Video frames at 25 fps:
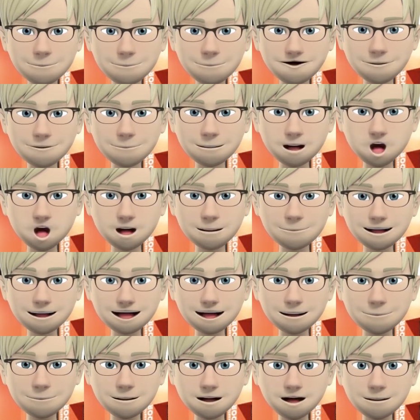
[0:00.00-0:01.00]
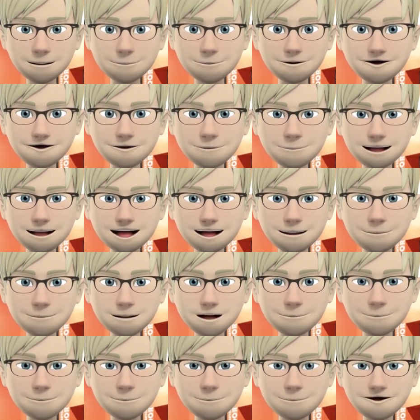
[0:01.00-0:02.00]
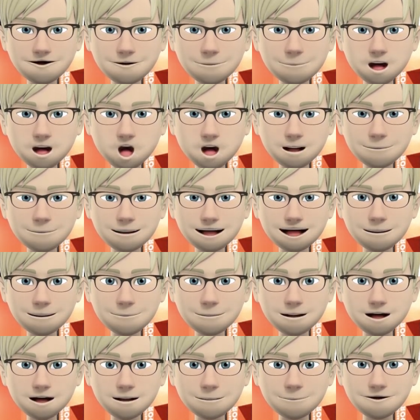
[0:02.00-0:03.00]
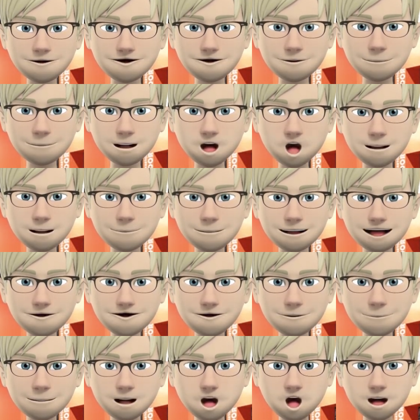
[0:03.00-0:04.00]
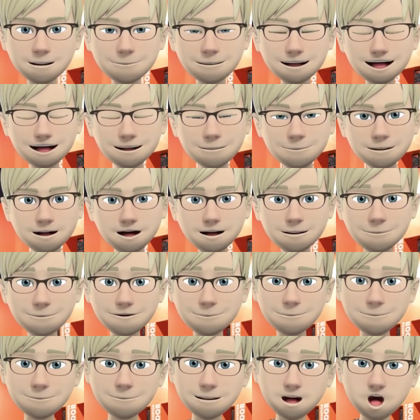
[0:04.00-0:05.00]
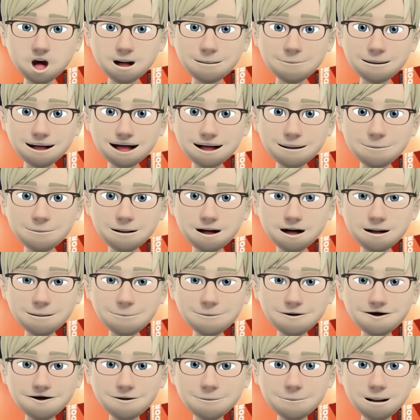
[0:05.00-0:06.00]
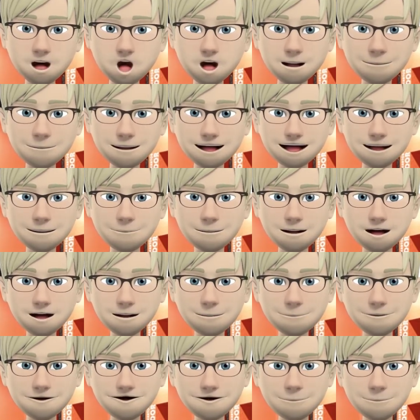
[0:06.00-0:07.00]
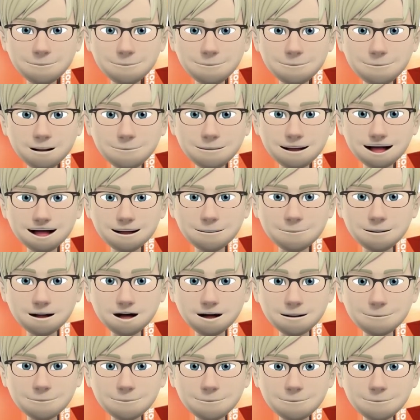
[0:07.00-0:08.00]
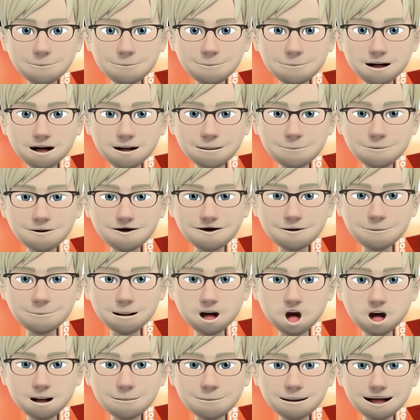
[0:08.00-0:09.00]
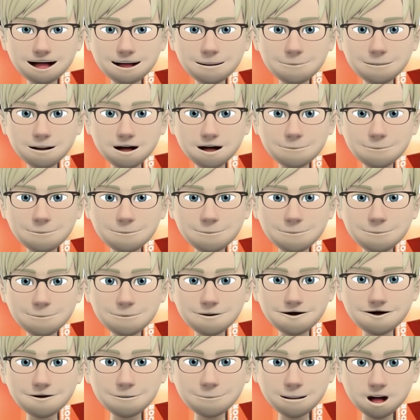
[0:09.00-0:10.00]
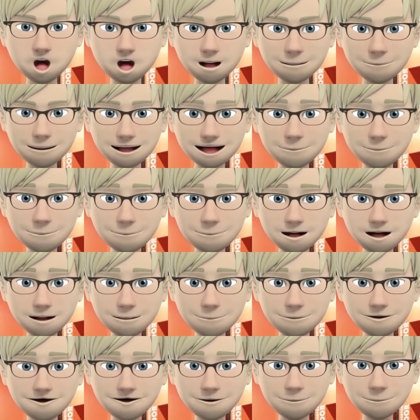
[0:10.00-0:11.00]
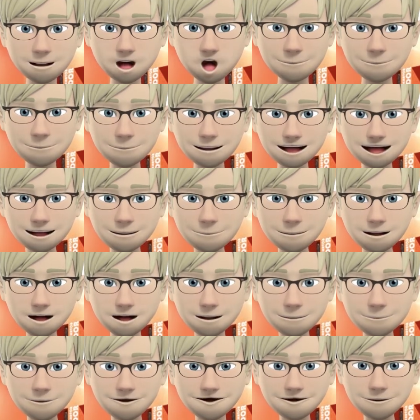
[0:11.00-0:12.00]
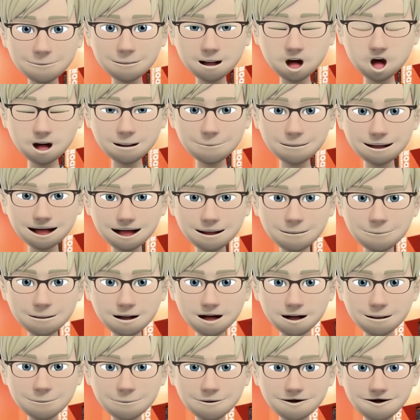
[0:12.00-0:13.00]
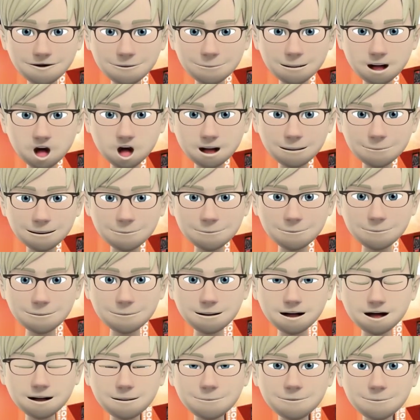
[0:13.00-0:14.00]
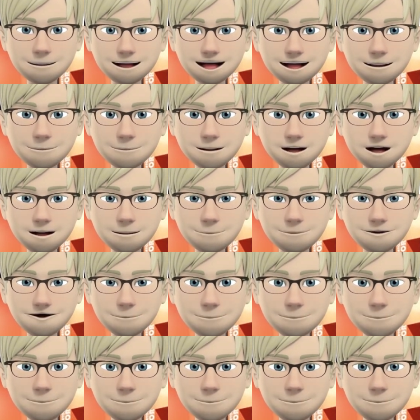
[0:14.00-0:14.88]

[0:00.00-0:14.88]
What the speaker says: You can also visit our website www.genergy.es, where you will find technical data sheets, manuals, exploded views, photos, videos, and all the necessary information for each generator.